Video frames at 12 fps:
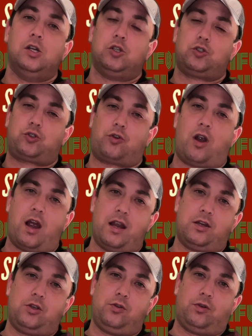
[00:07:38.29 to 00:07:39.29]
trying
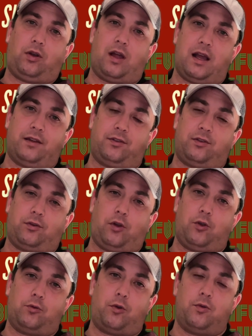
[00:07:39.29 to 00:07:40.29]
to utilize this low
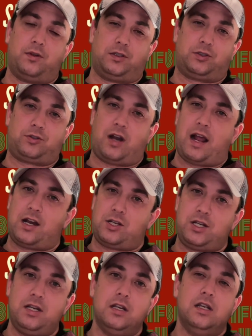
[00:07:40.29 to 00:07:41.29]
rolling
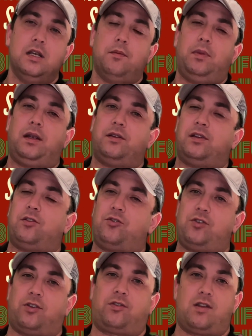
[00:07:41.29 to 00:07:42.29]
strategy, because it's
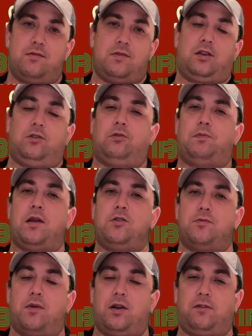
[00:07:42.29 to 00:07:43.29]
just going to make you spend your
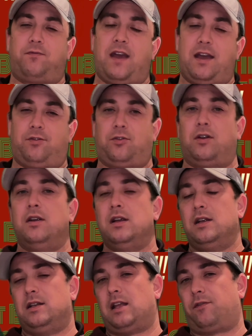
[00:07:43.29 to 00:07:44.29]
money faster.
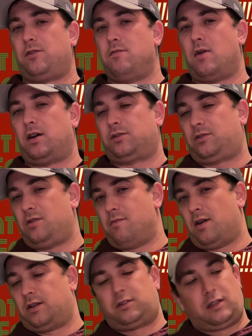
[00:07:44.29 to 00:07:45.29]
Now, if you
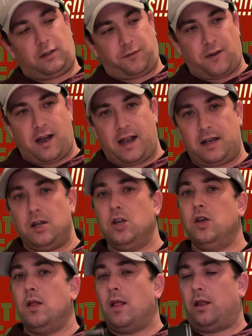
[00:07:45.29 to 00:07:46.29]
must, it's fine.
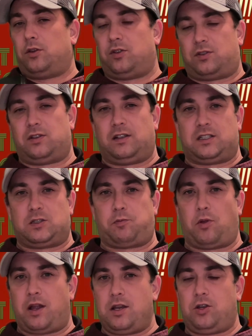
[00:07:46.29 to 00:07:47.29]
Just to
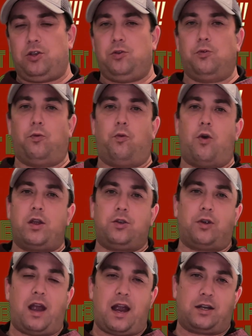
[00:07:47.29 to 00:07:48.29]
explain to you what
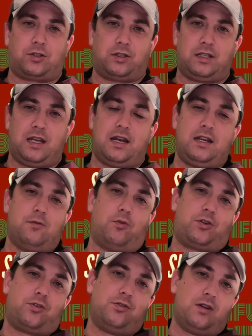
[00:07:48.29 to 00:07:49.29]
you're actually getting and
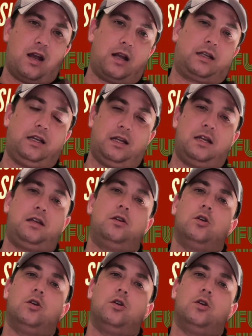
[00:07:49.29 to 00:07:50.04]
what you're not getting